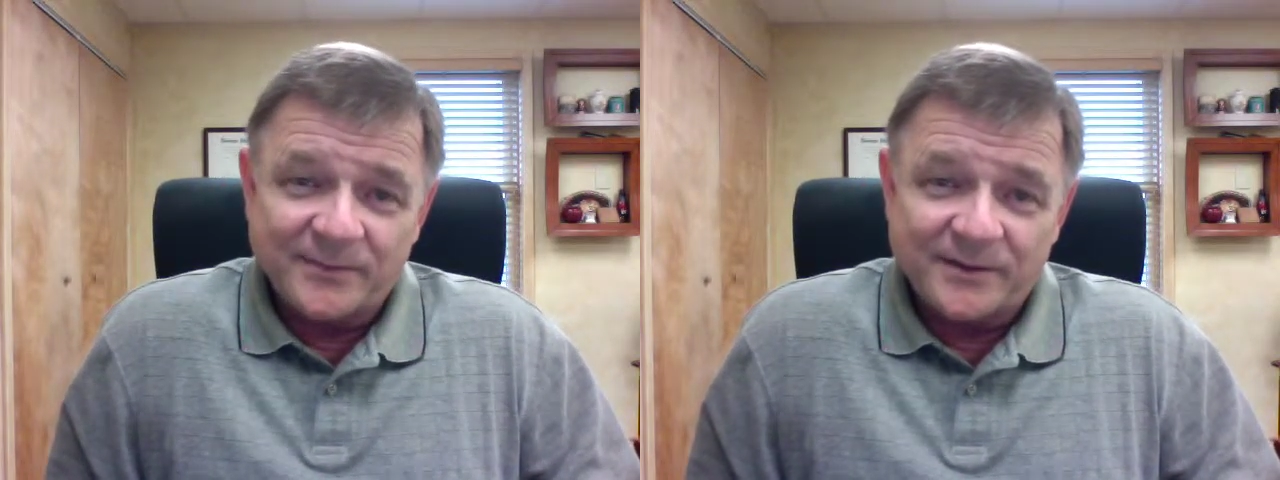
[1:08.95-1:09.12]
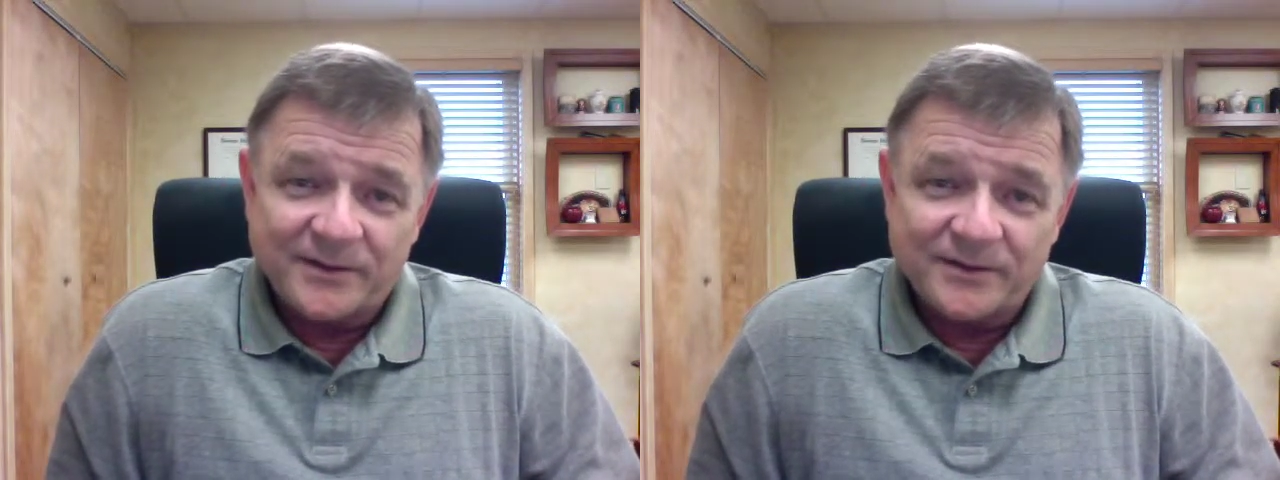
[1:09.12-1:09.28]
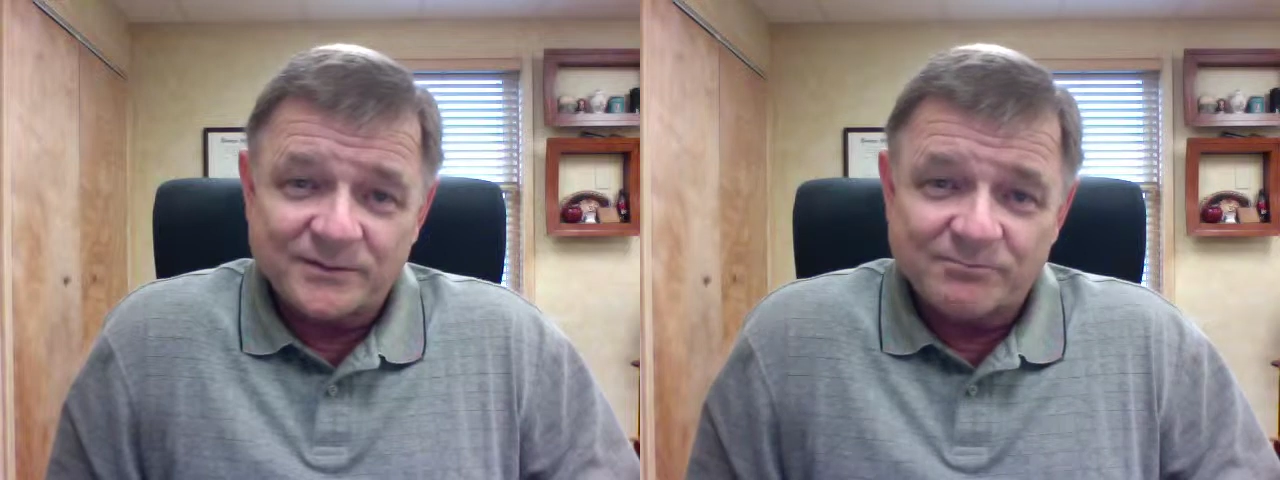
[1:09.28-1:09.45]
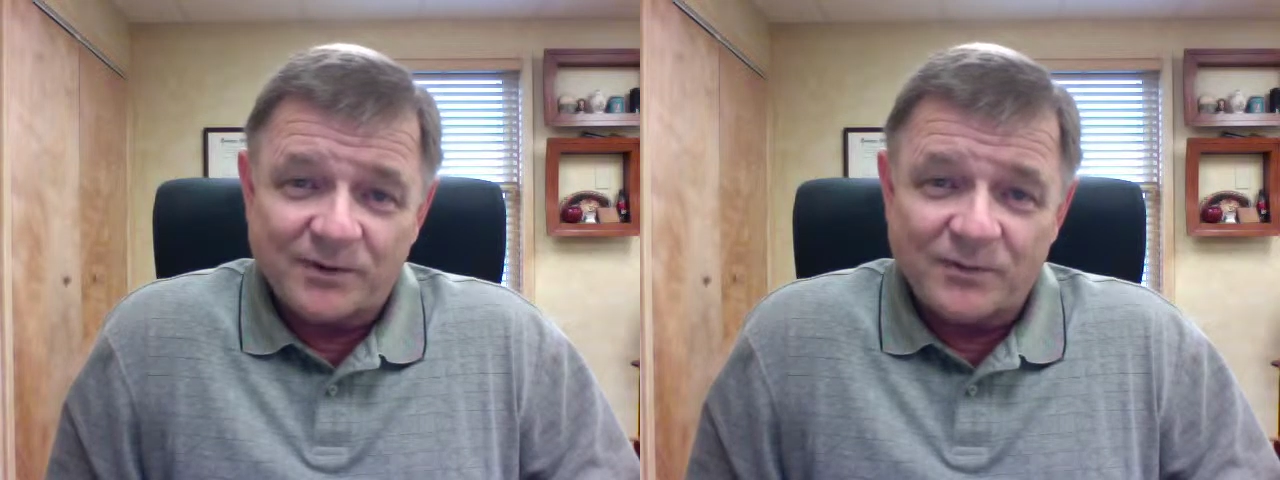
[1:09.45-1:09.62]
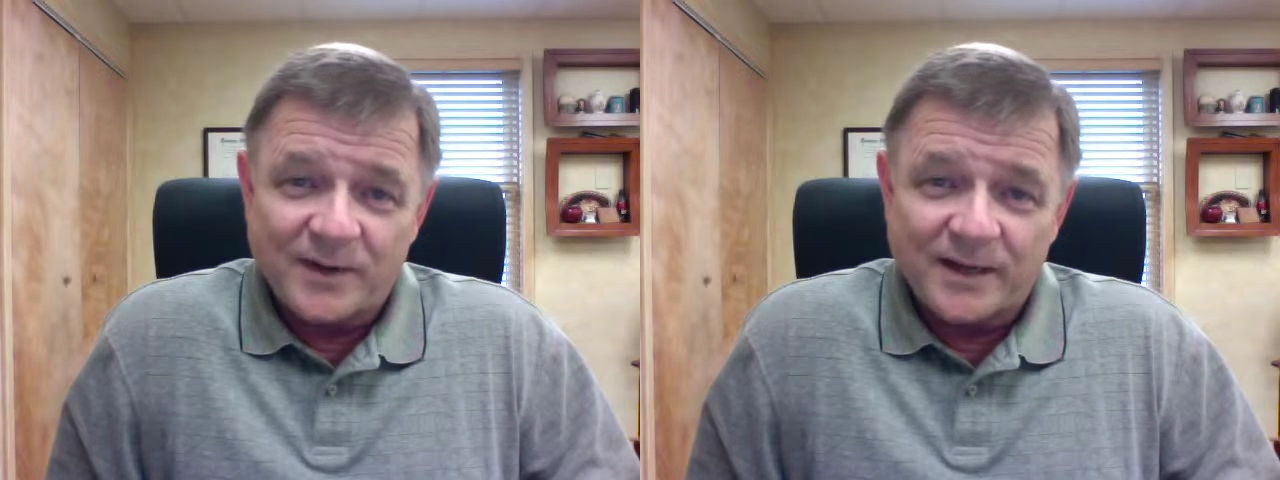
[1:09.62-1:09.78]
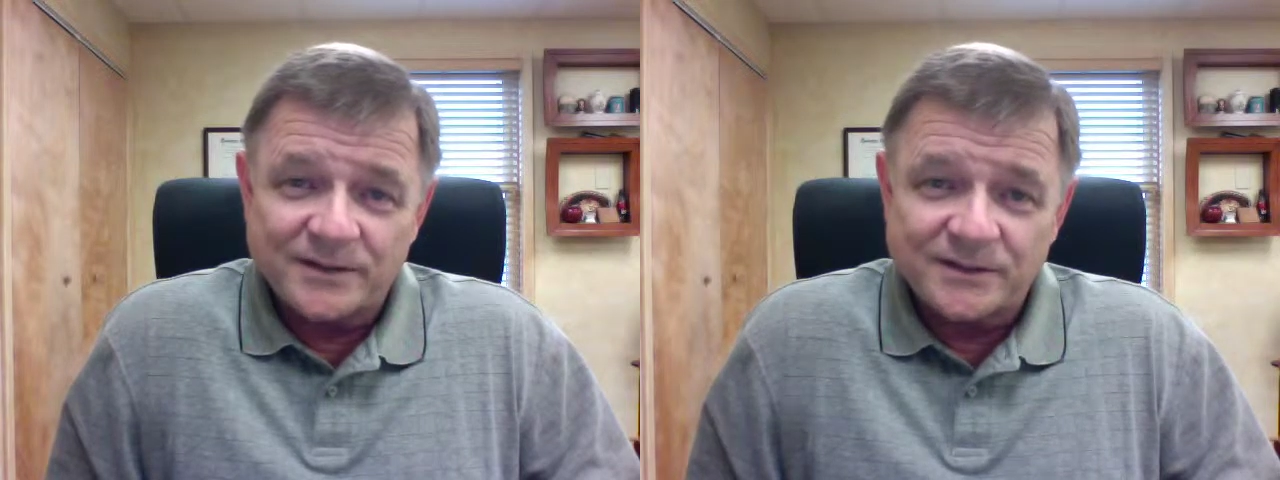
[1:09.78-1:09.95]
because
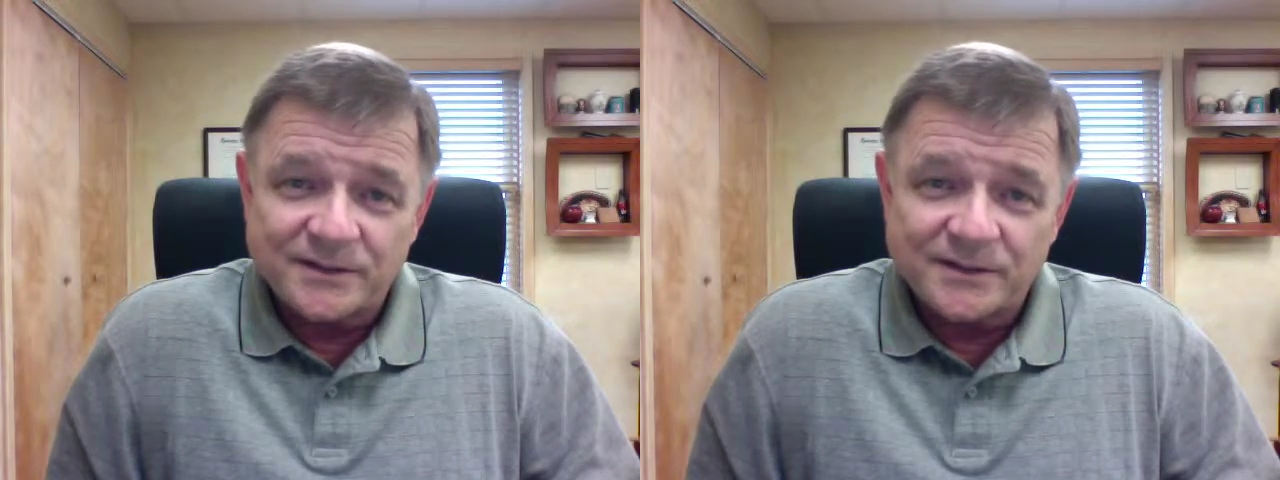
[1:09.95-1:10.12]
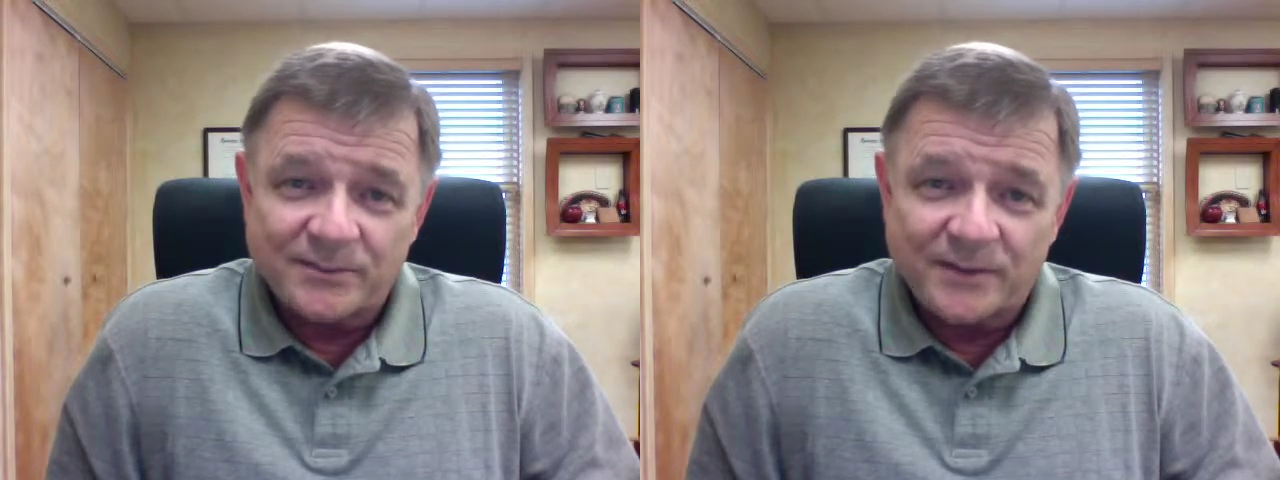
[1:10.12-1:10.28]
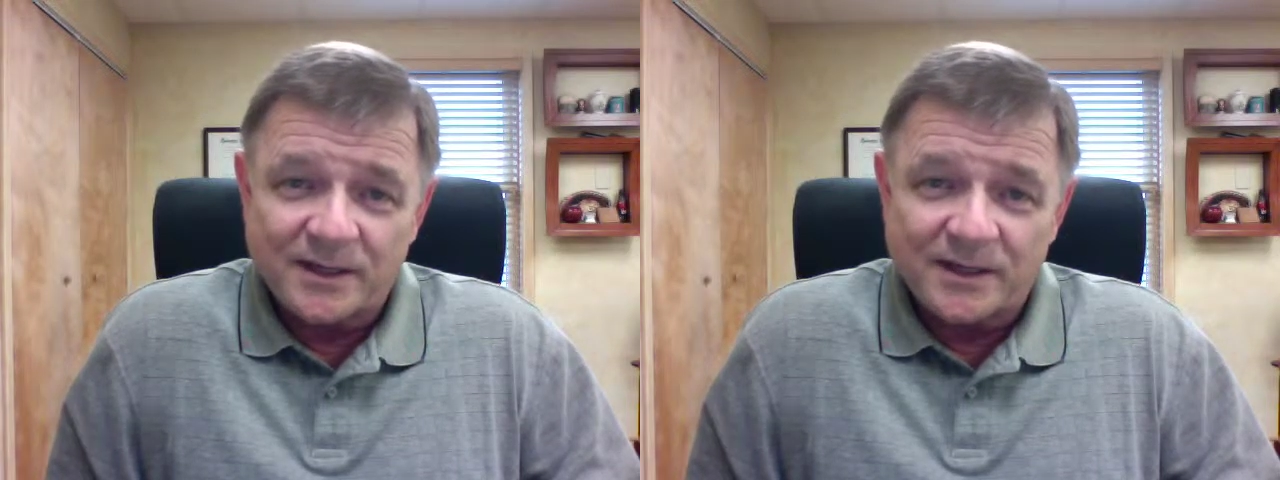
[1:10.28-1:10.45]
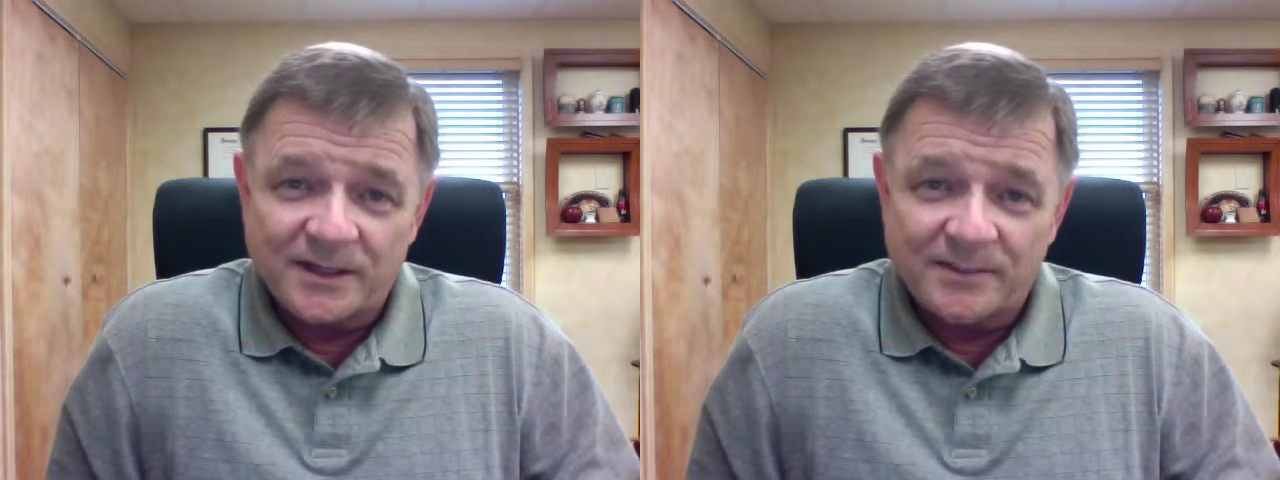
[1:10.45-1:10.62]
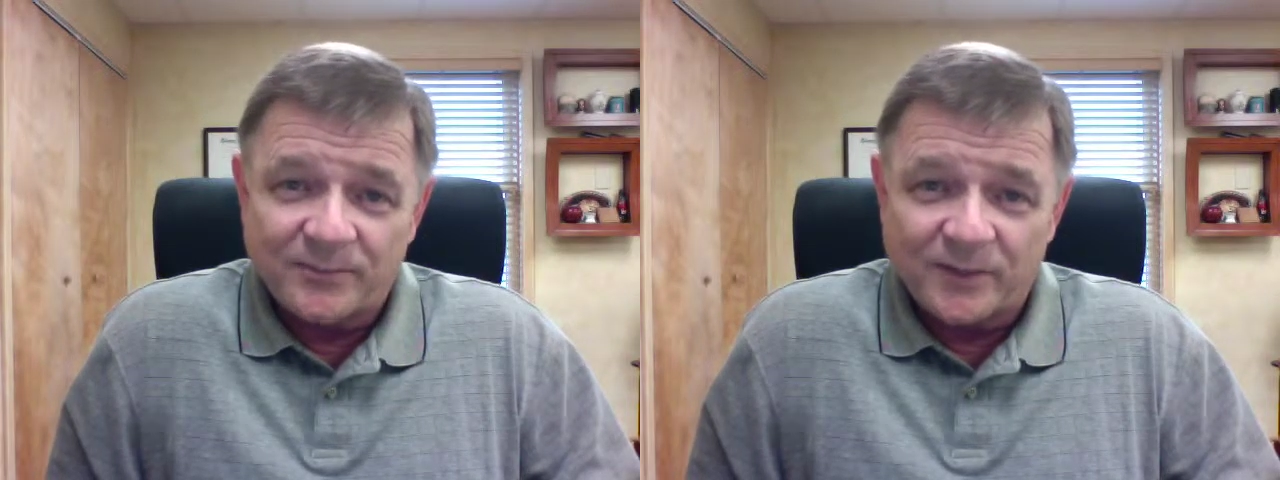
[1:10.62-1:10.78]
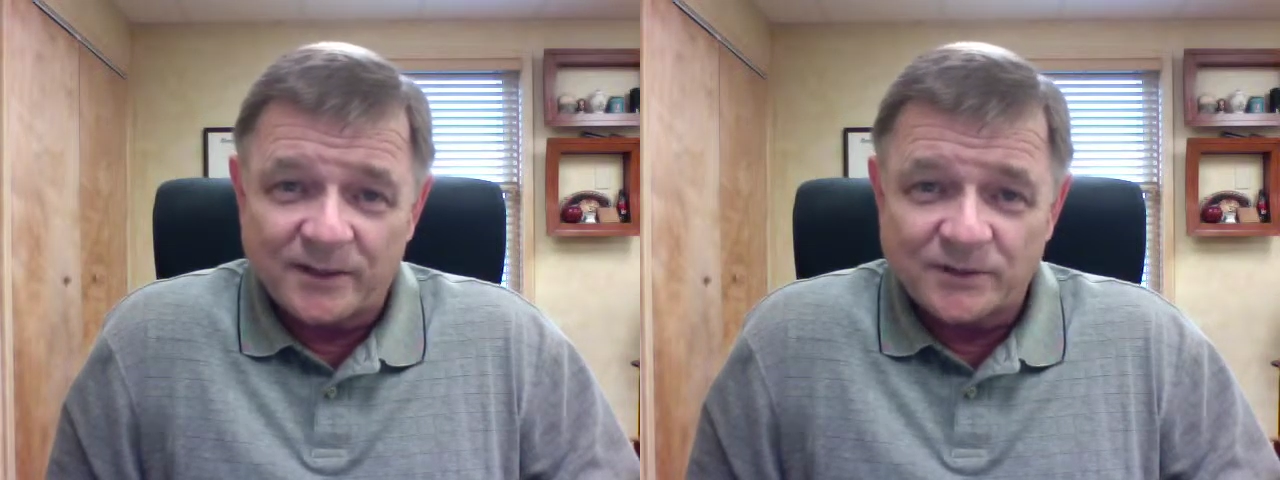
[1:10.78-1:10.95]
Boaz is immediately
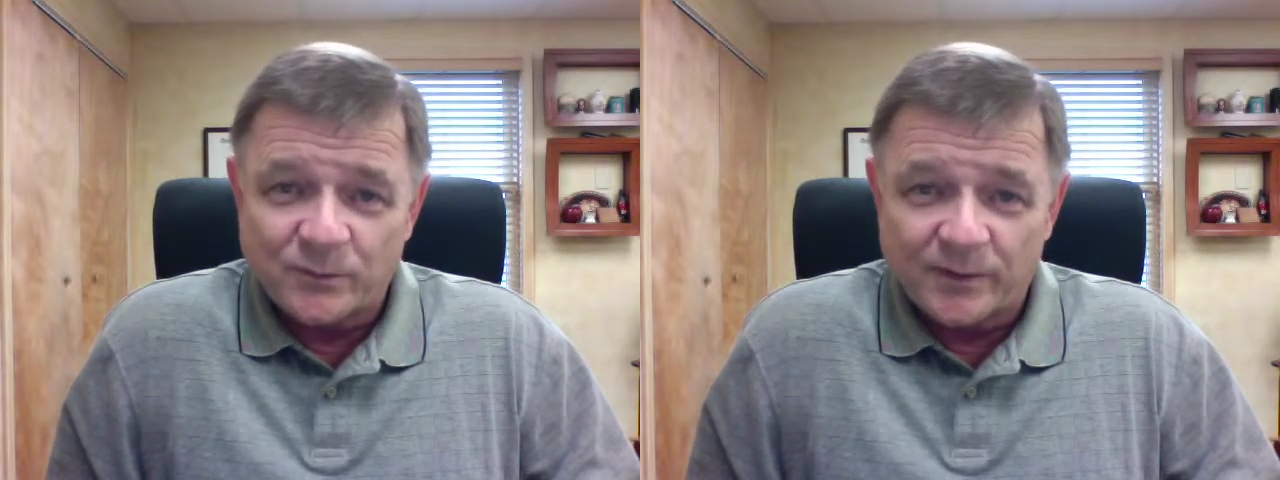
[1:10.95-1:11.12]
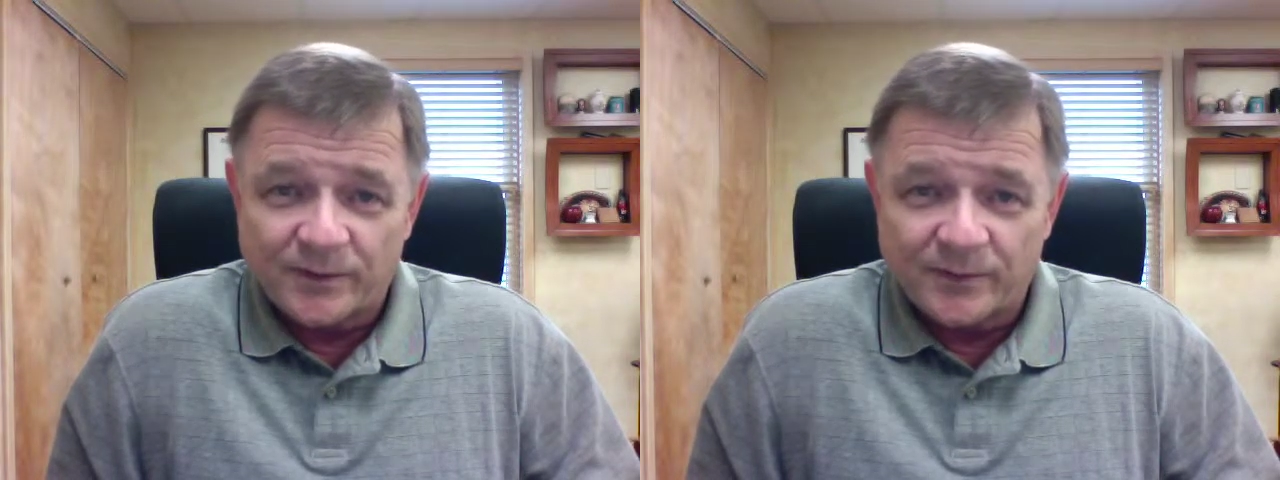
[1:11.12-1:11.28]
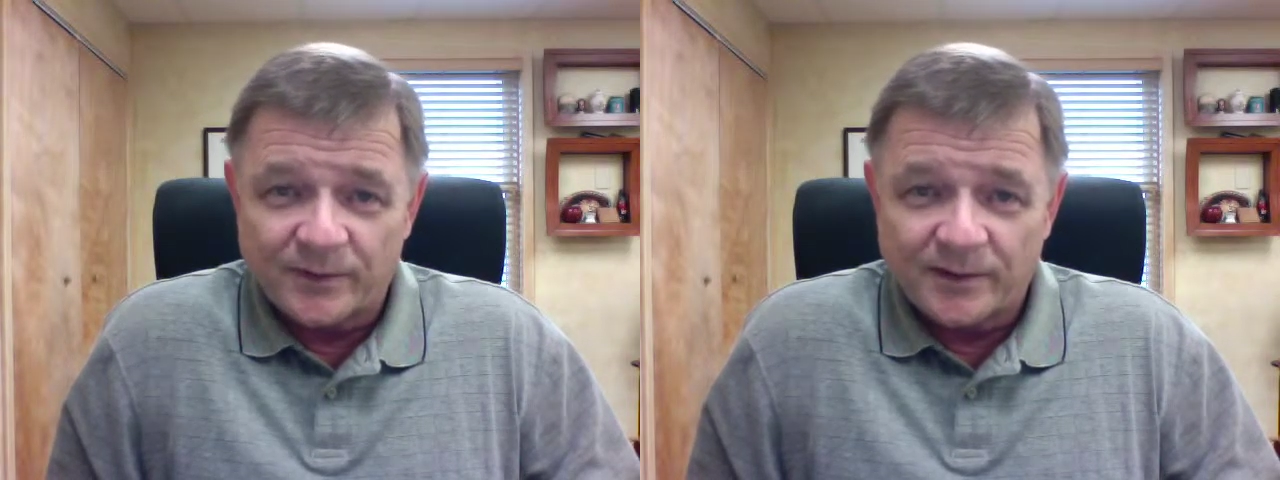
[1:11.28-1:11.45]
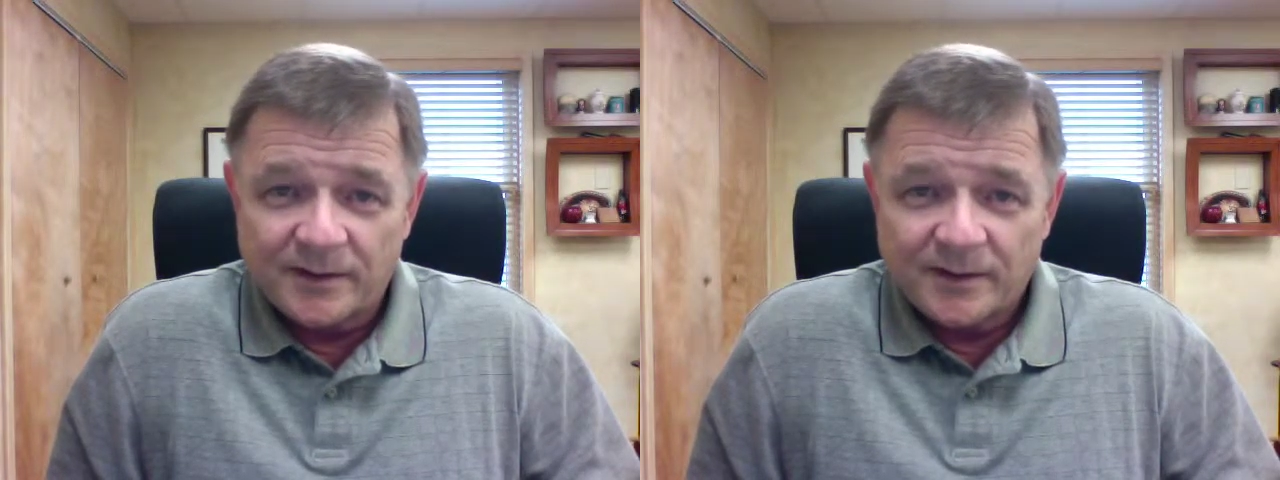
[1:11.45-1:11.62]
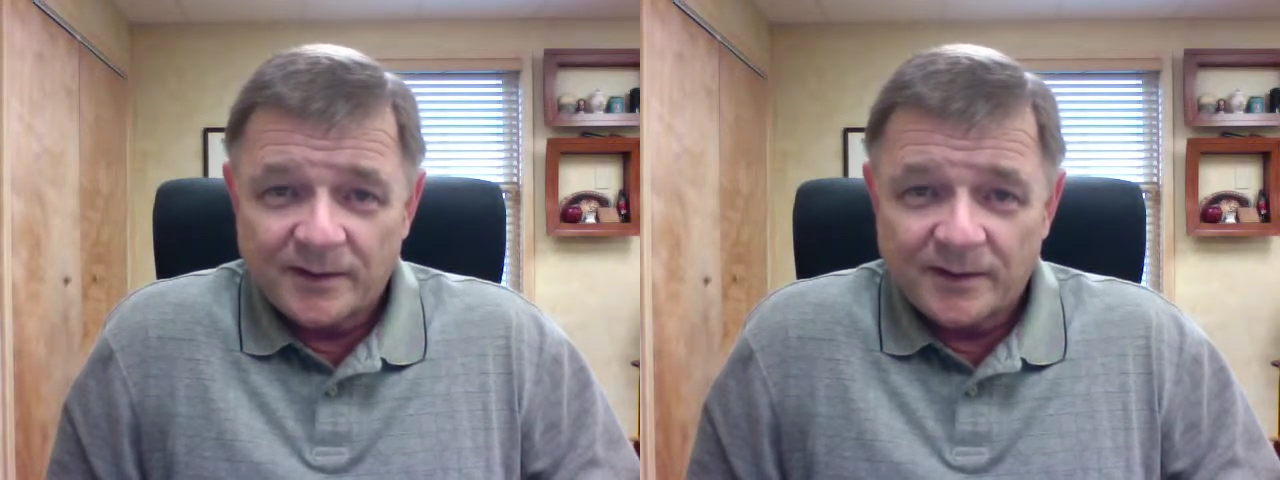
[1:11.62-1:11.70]
impressed with her